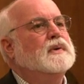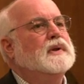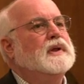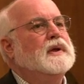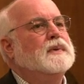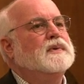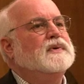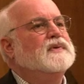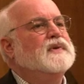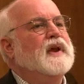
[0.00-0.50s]

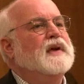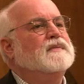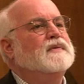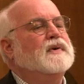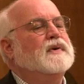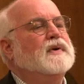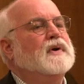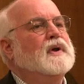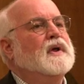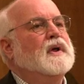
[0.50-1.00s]
He was
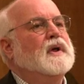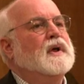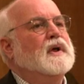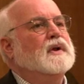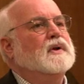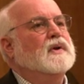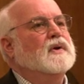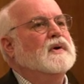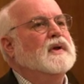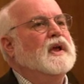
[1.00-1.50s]
never
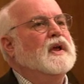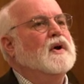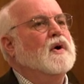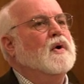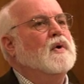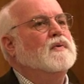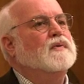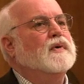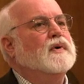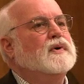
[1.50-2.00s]
looking
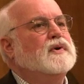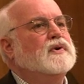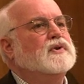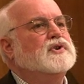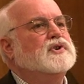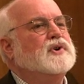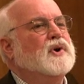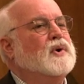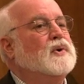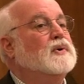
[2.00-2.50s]
over your
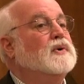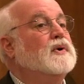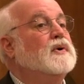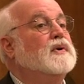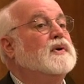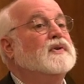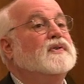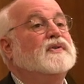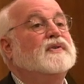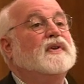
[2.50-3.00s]
shoulder
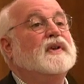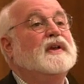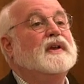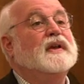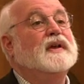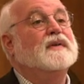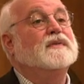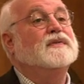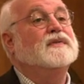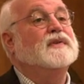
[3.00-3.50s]
to
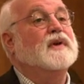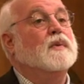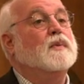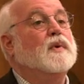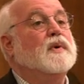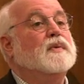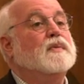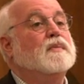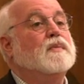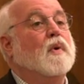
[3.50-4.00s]
see if
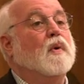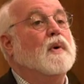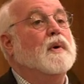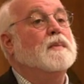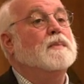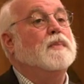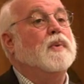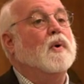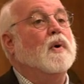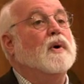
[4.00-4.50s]
someone more
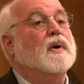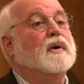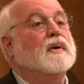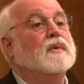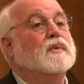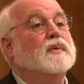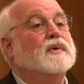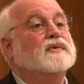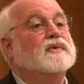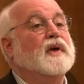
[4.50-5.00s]

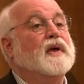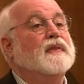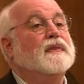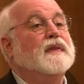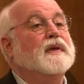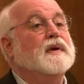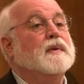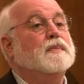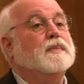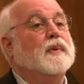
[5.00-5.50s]
important was on
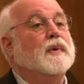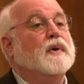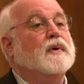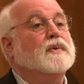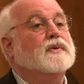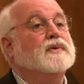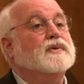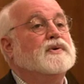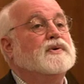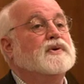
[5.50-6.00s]
the
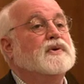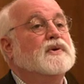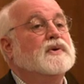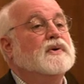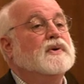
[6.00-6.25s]
approach.